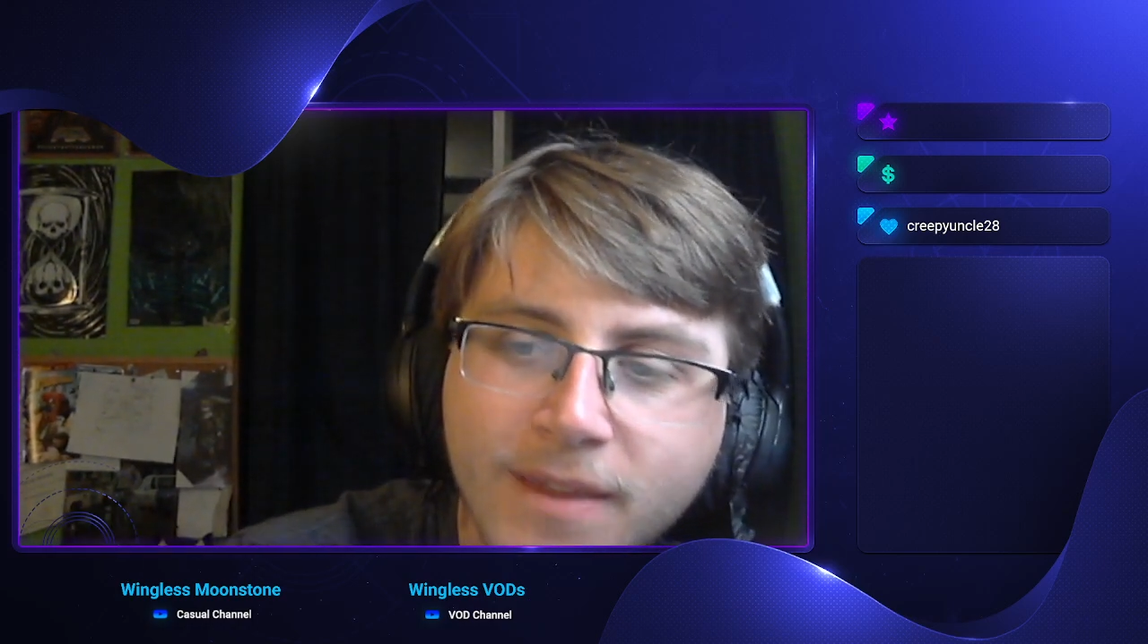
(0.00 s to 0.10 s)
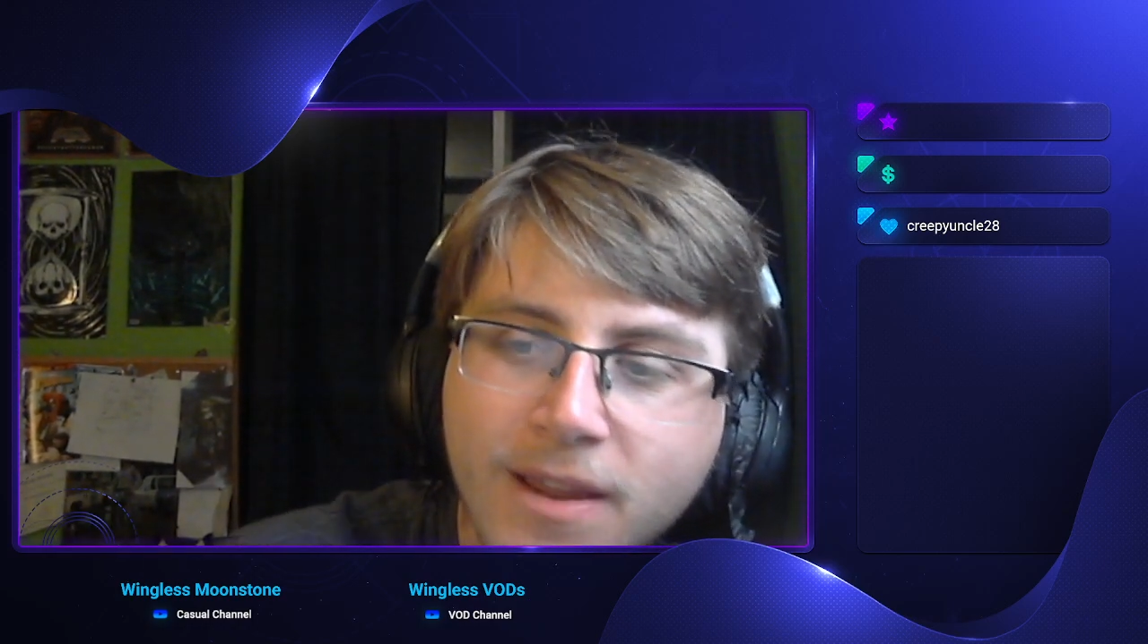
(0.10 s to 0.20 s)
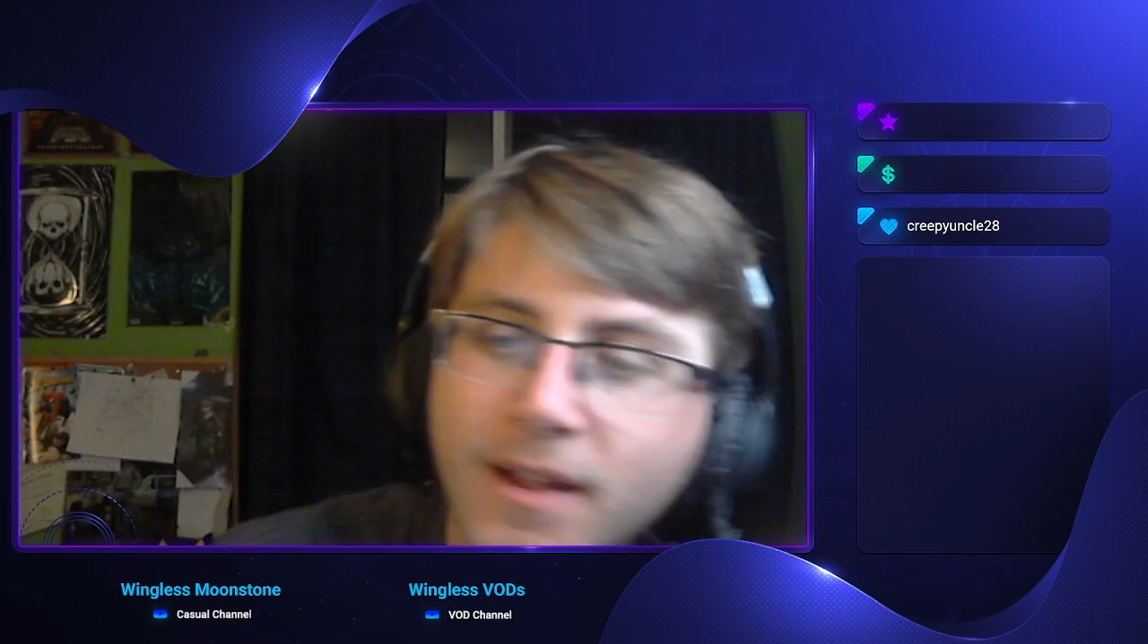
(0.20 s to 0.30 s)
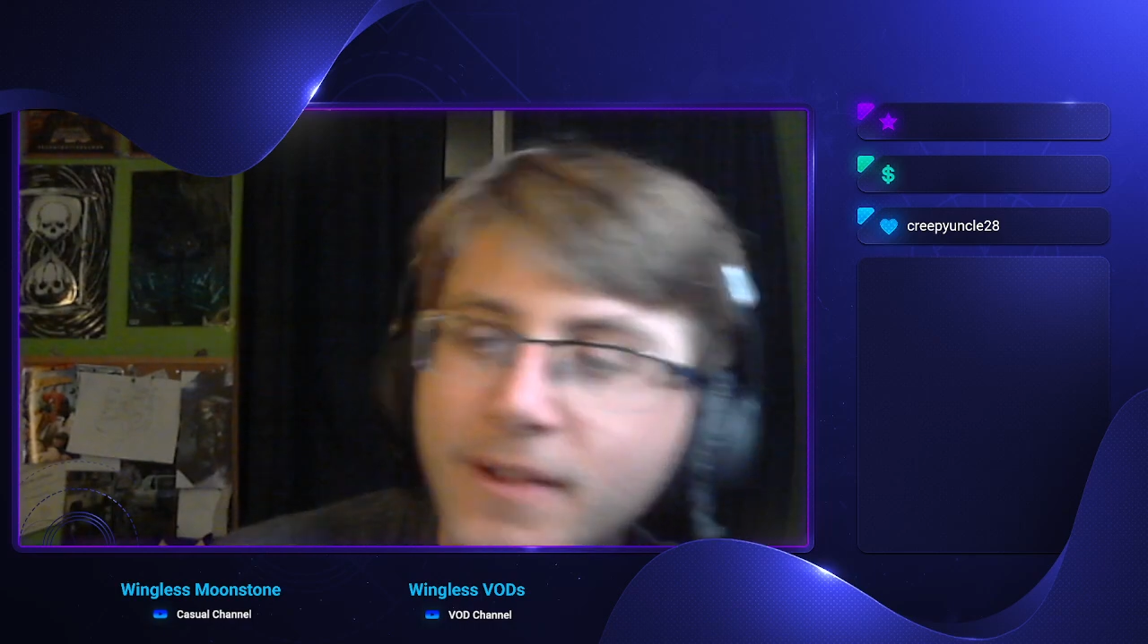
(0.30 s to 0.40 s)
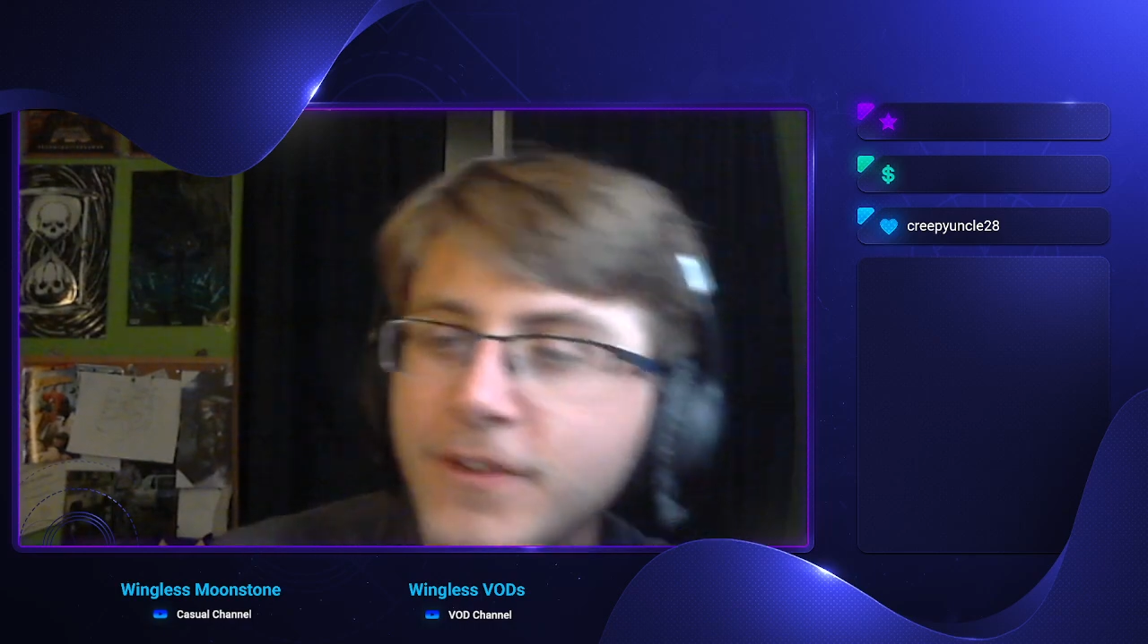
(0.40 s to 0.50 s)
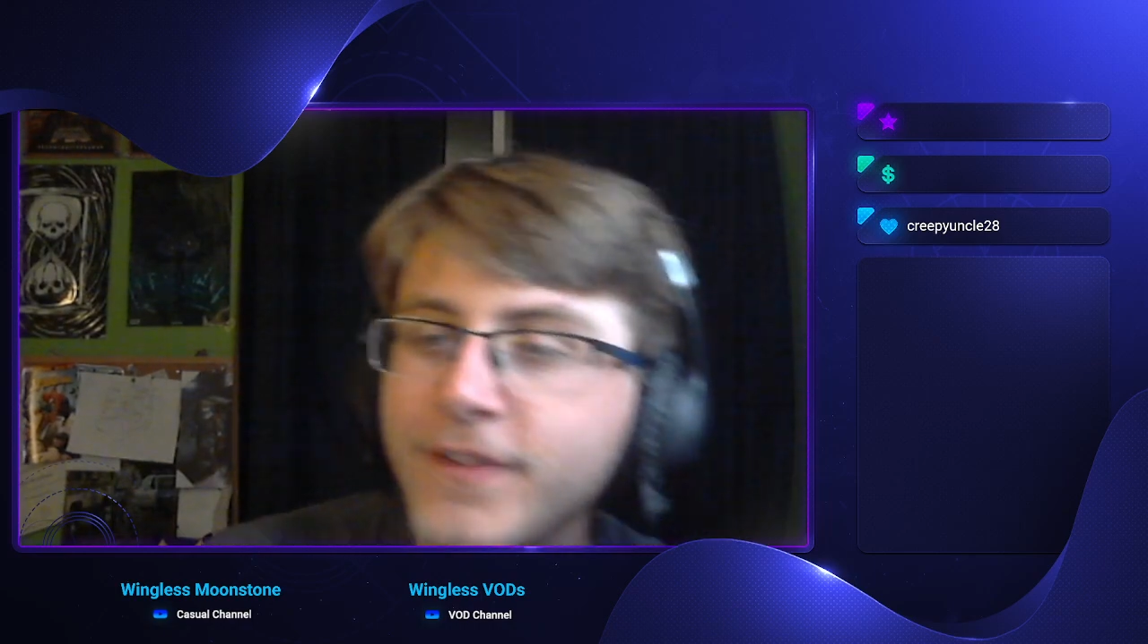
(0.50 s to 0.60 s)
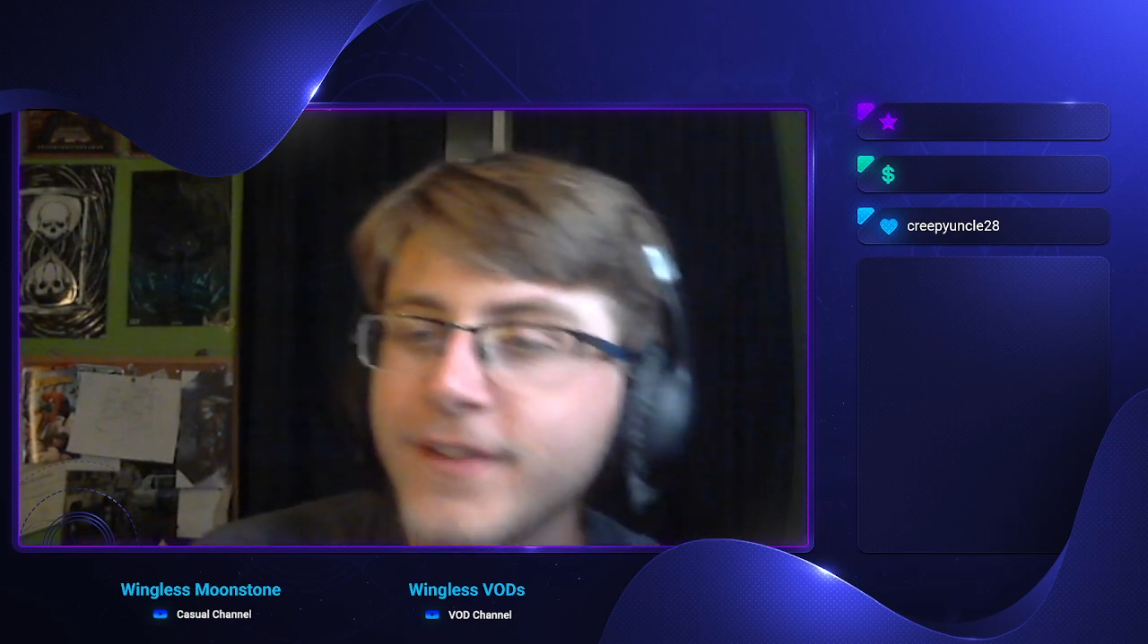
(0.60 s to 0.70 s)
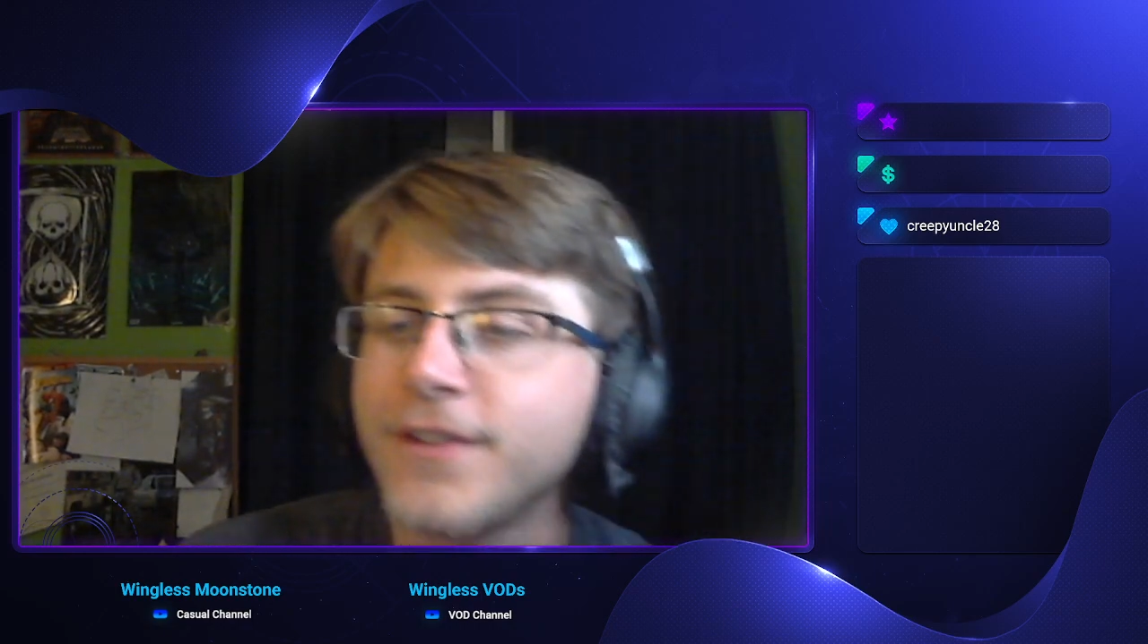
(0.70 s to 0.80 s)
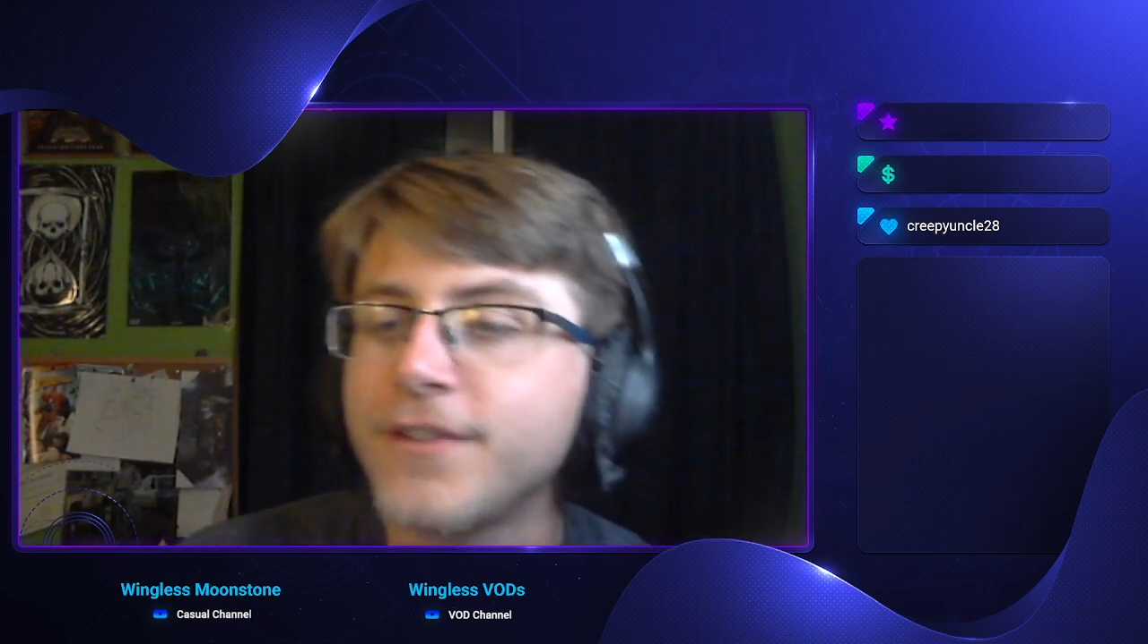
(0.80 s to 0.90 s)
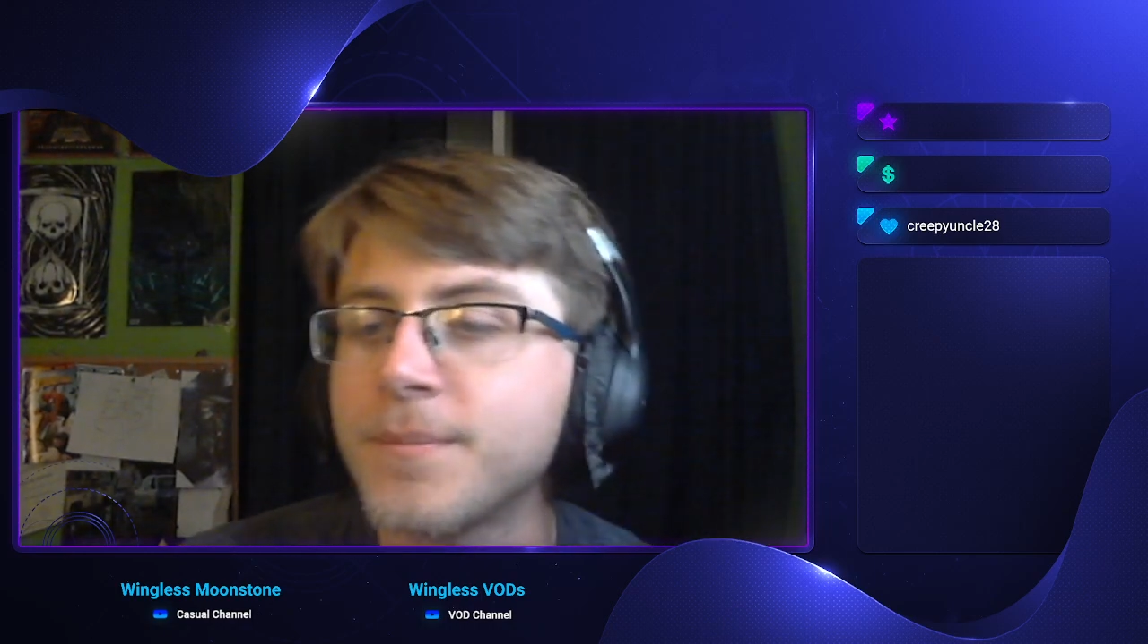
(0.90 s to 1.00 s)
I'll have to
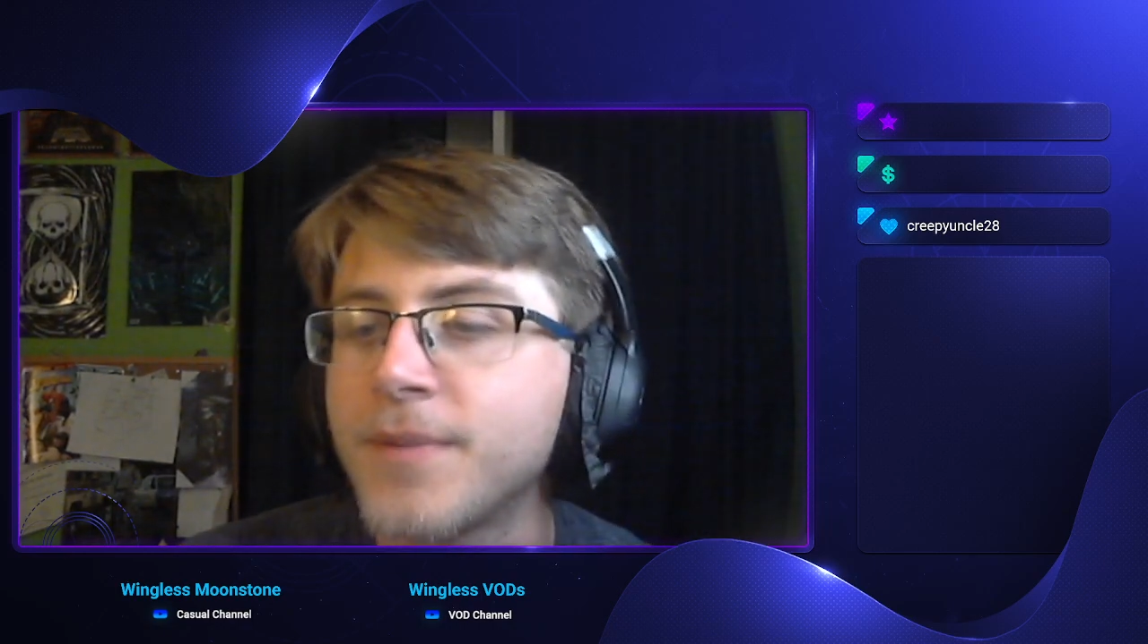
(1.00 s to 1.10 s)
send you some